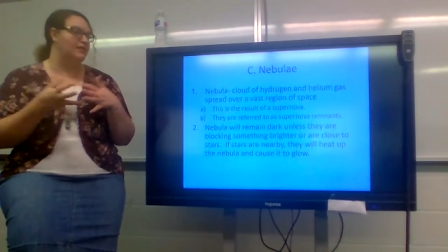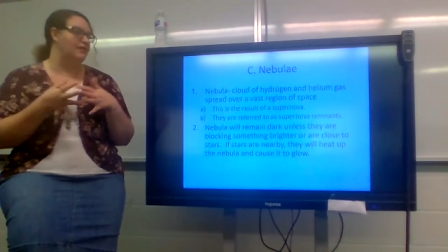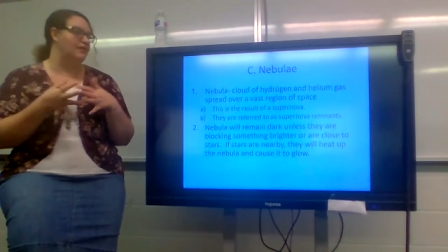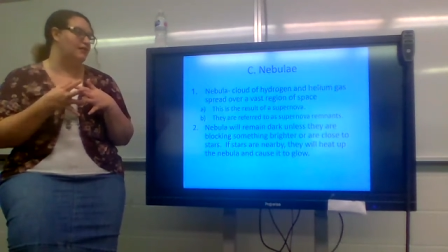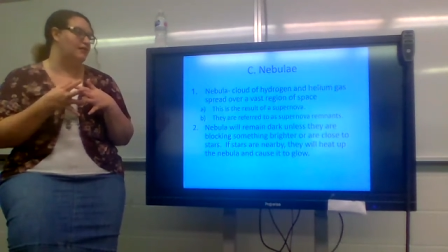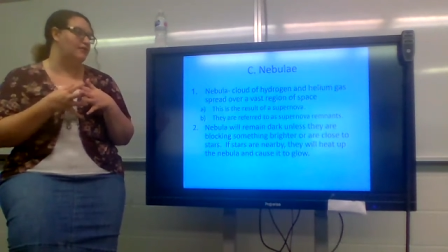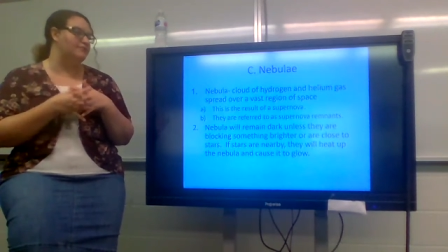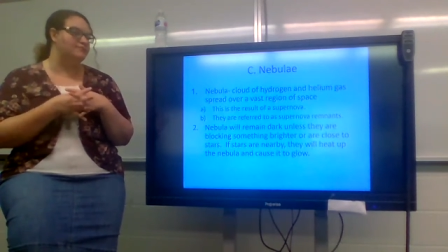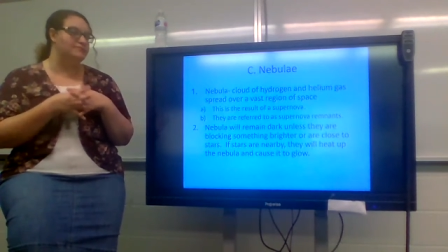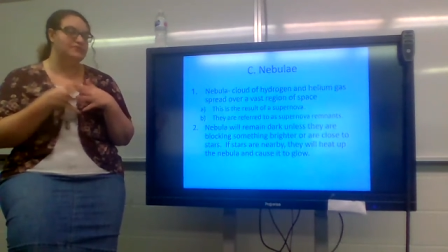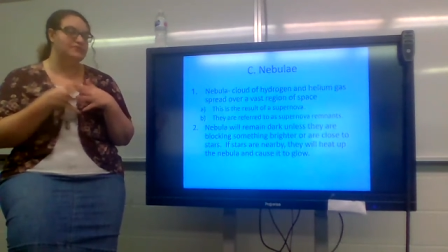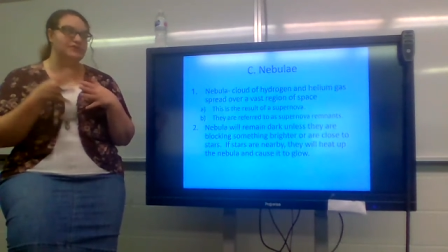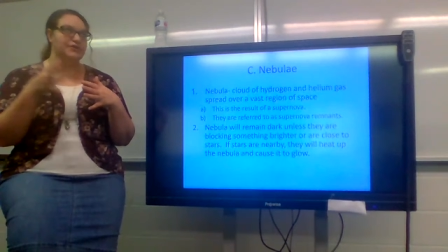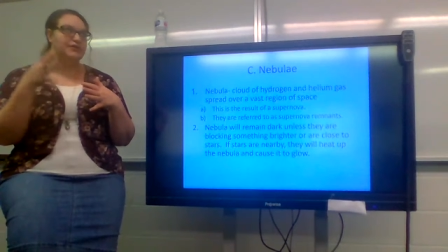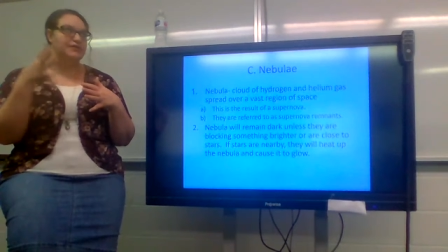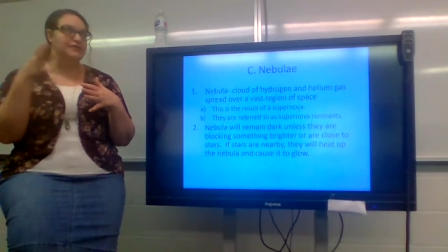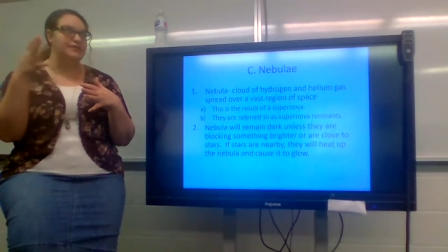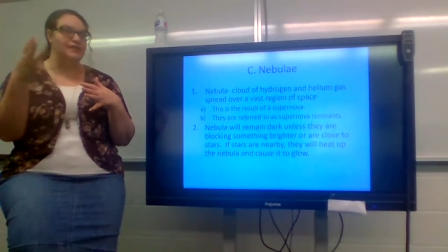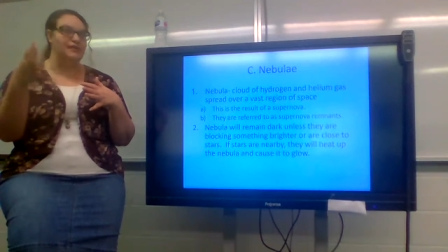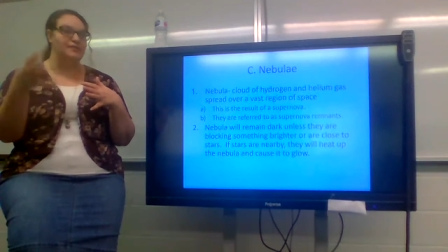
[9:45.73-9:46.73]
um,
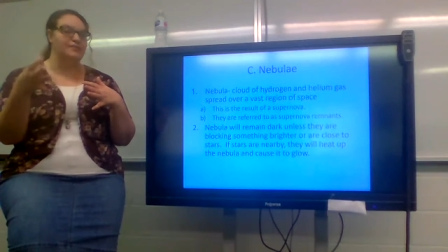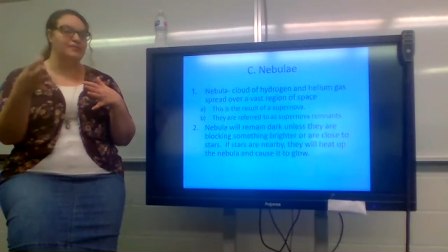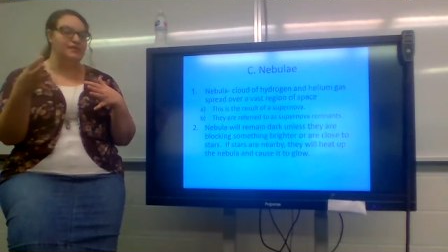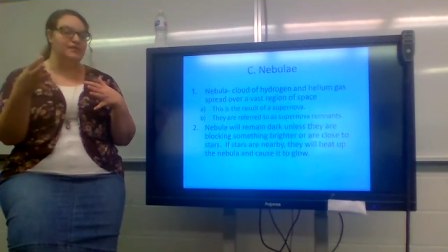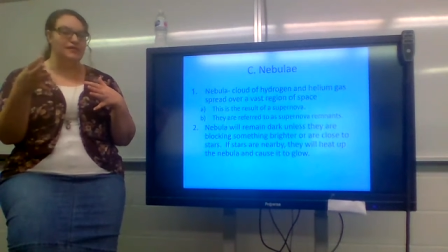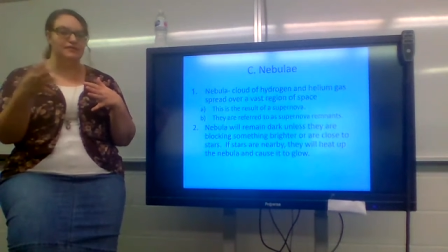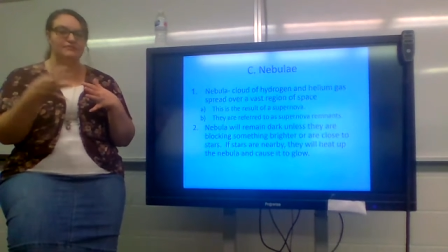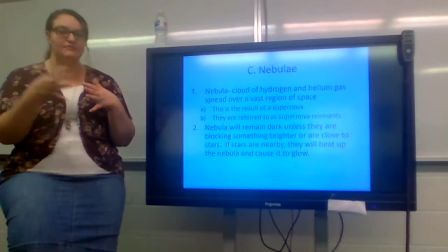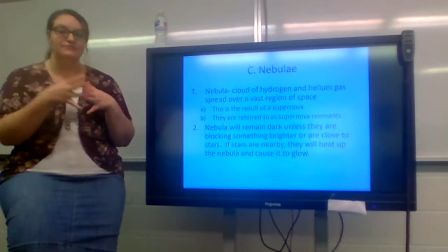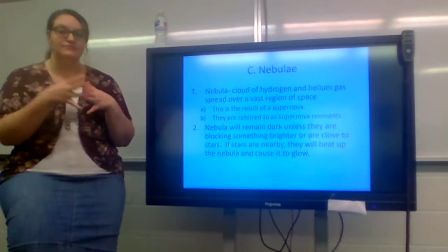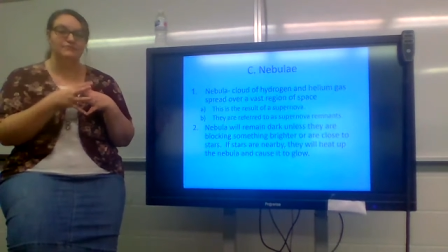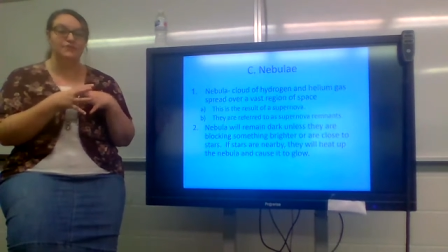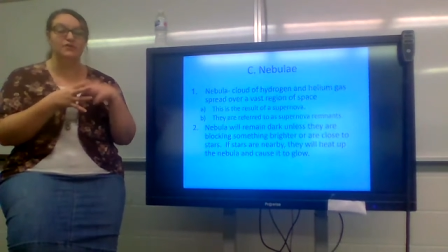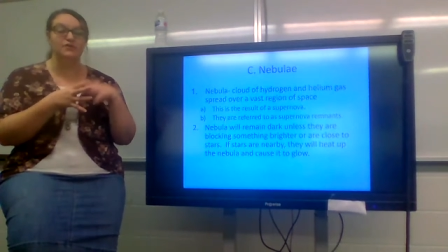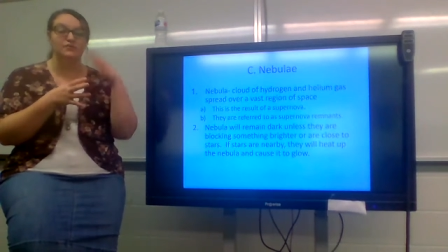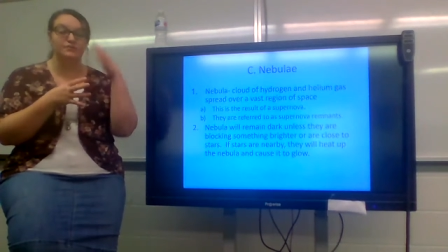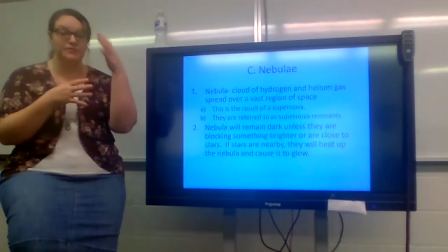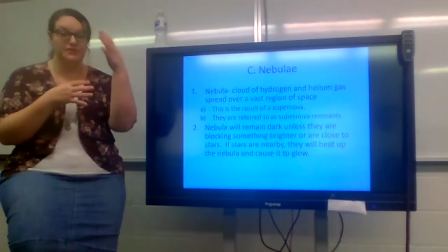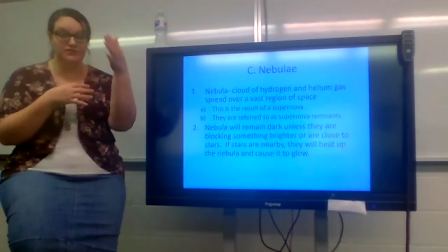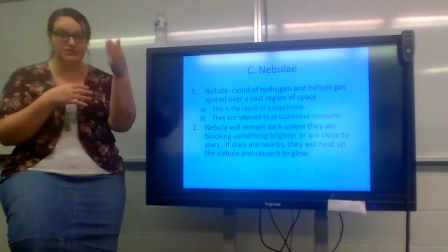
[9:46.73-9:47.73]
sorry, nebula.
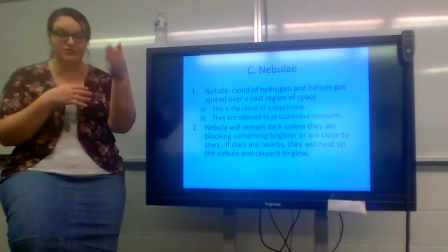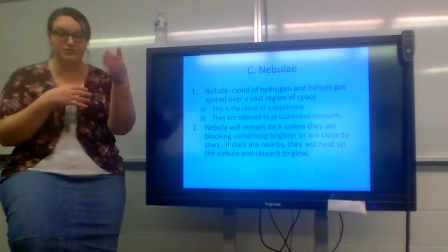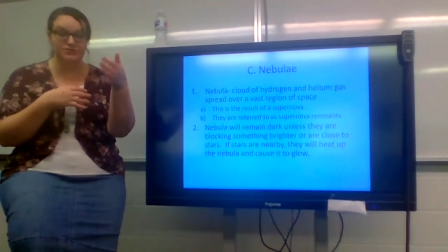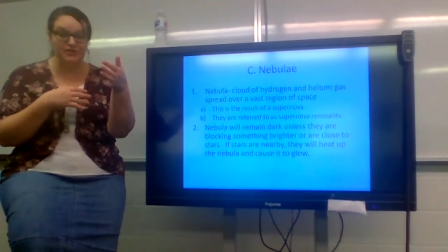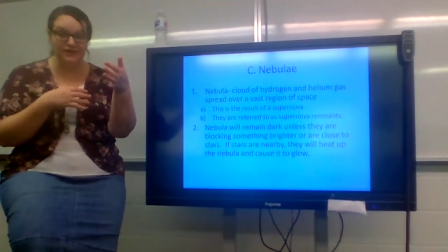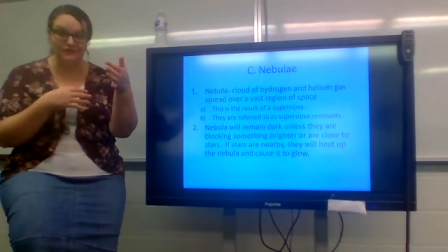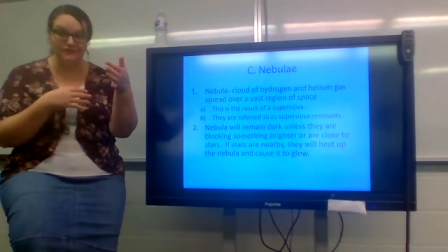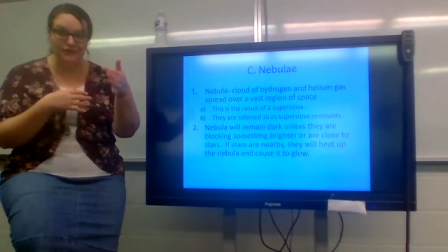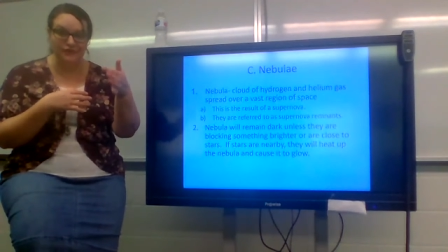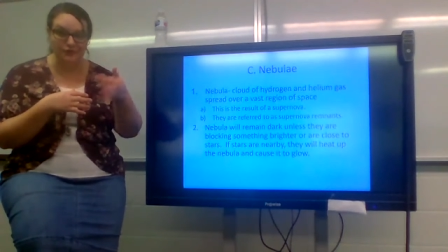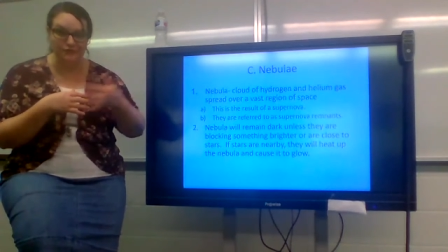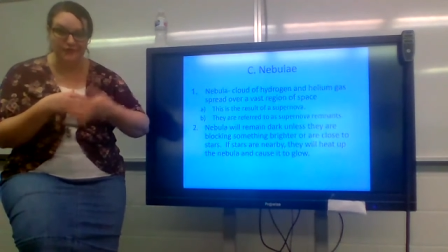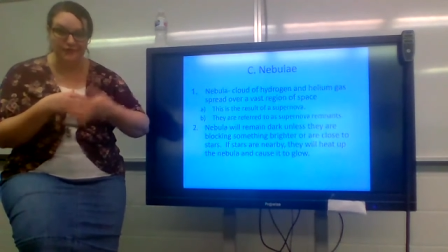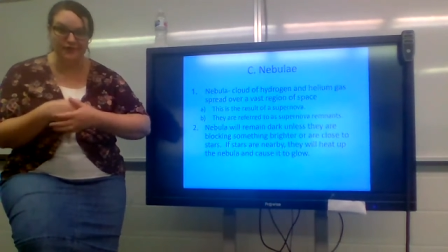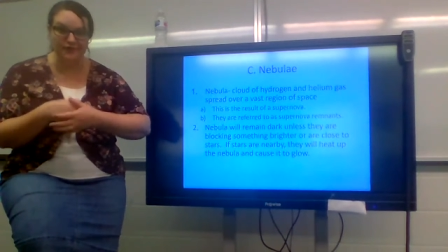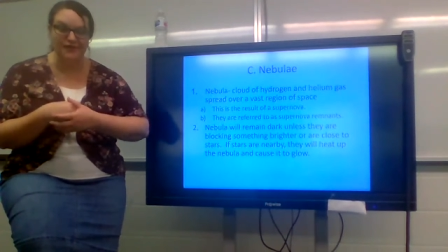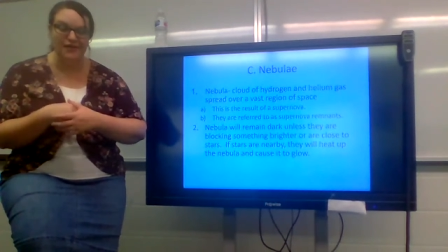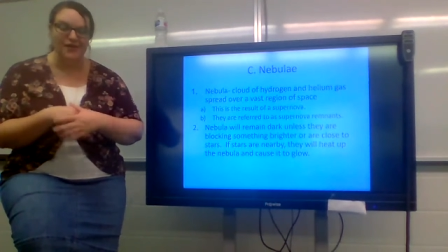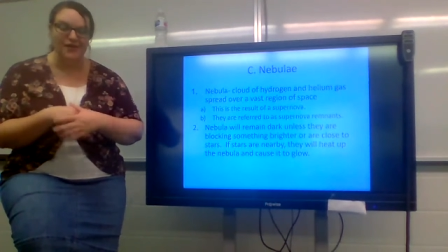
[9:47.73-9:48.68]
Look up pictures of nova,